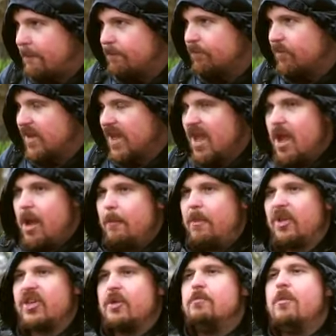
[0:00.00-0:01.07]
Nothing.
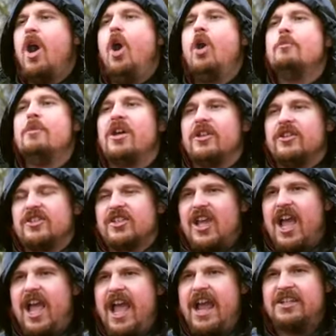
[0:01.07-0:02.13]
But the moment
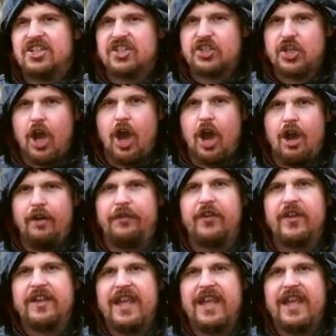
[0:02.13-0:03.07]
a headscarf